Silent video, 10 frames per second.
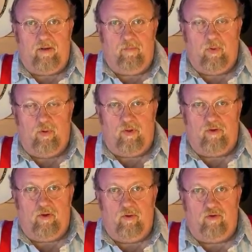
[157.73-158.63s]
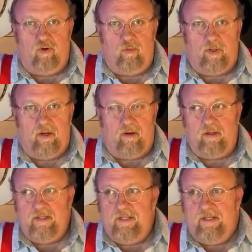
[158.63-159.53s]
both on YouTube here
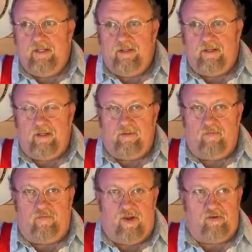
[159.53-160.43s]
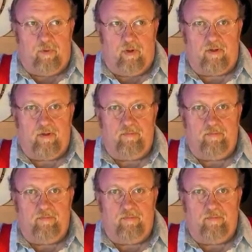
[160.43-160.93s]
and Facebook.